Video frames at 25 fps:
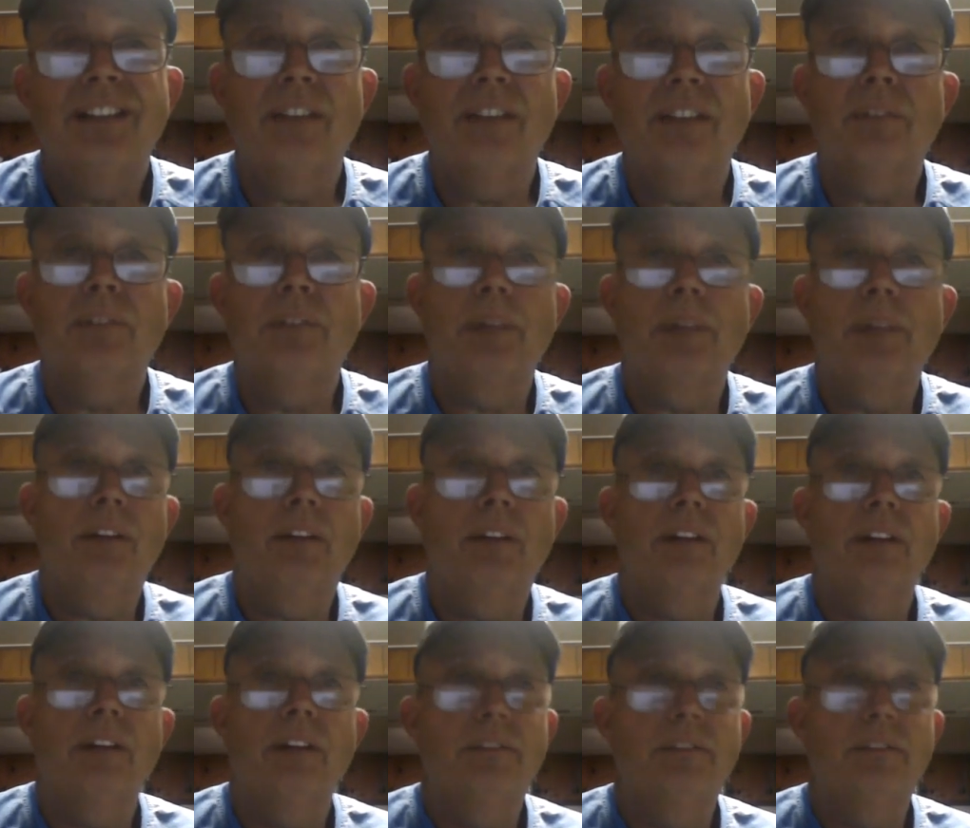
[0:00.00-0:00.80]
There's that
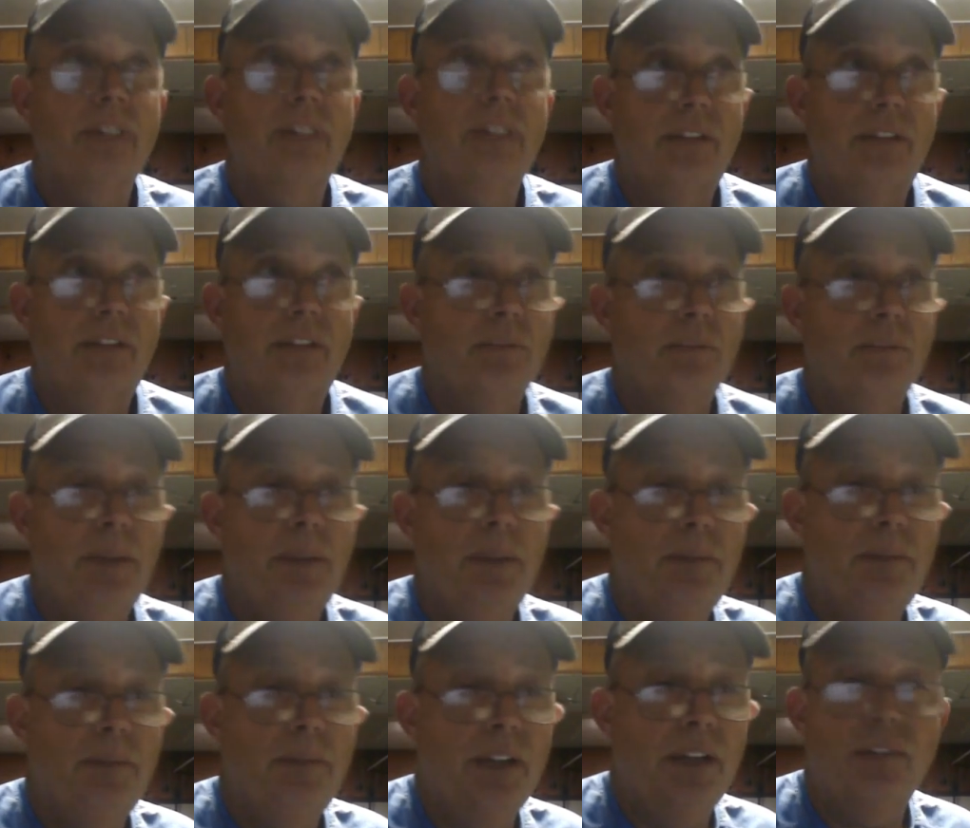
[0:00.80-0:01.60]
doer part.
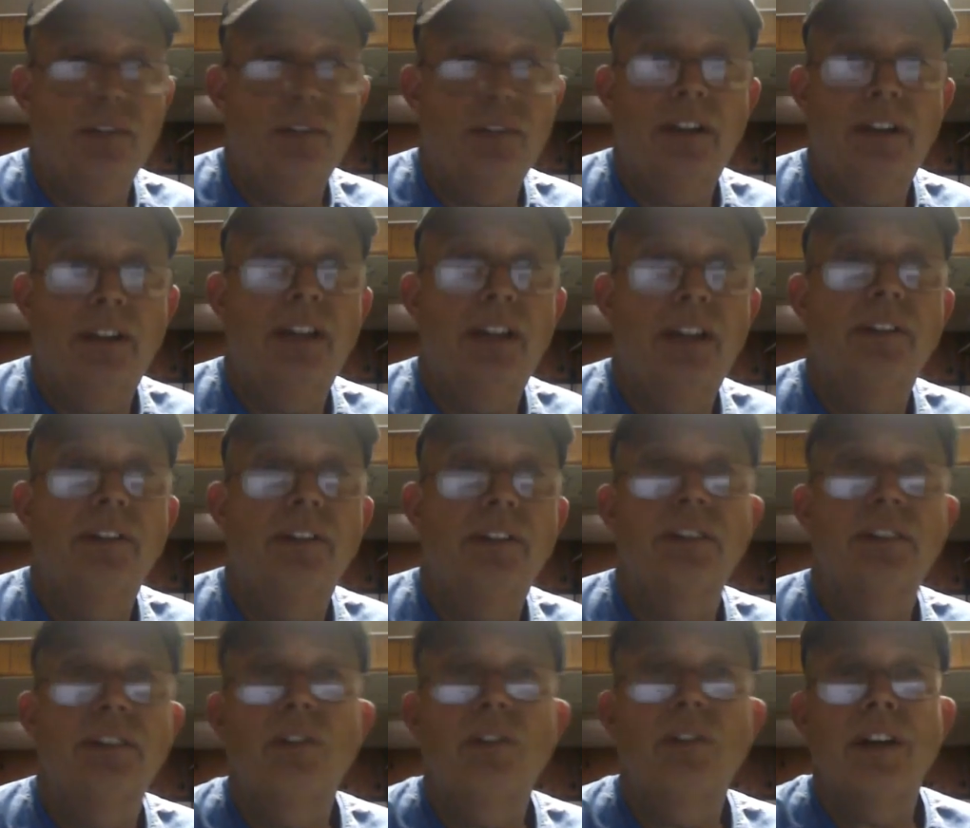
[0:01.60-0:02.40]
And
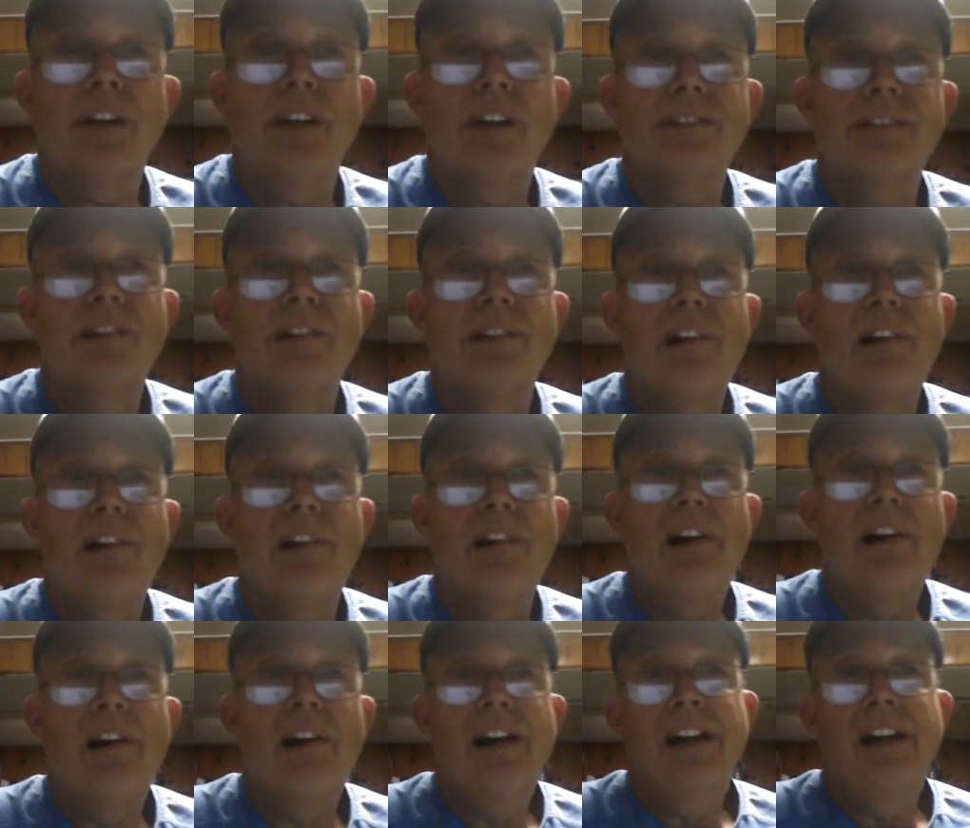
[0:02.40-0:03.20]
so many
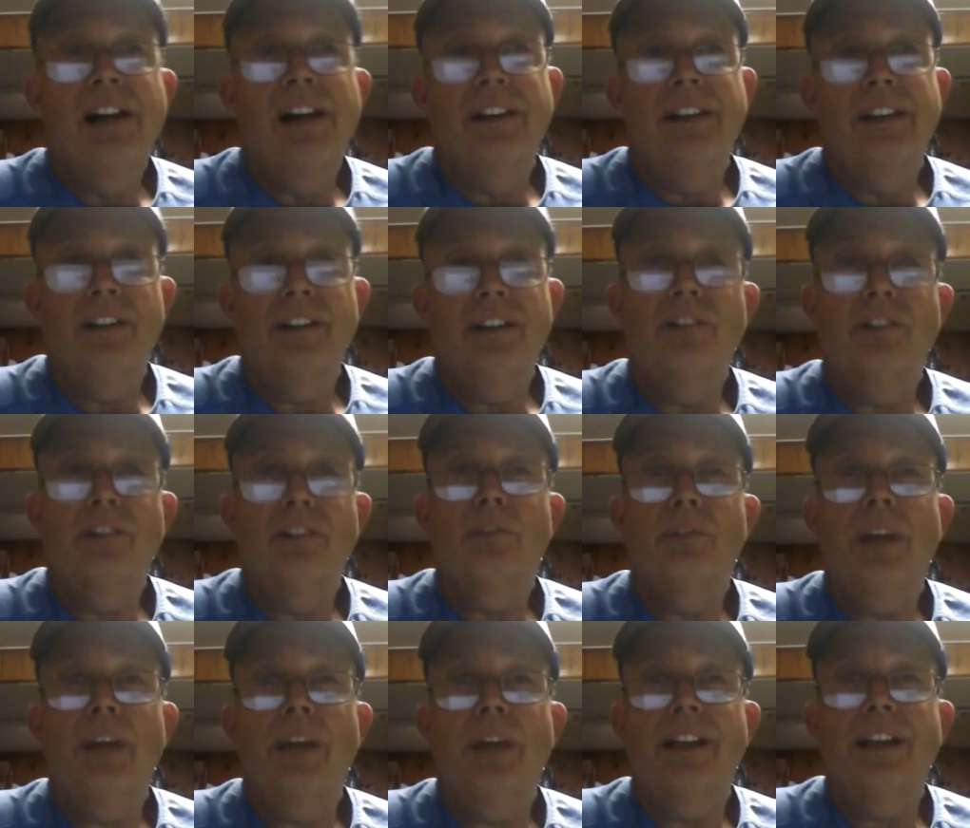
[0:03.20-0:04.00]
places talk
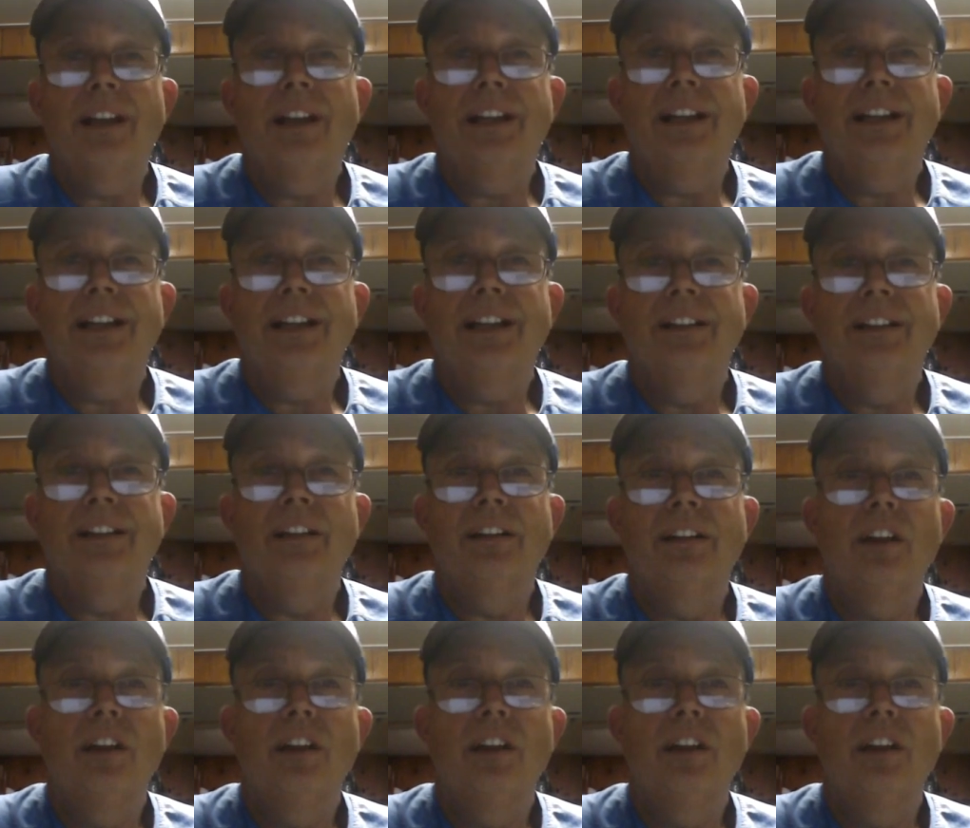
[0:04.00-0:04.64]
about doing.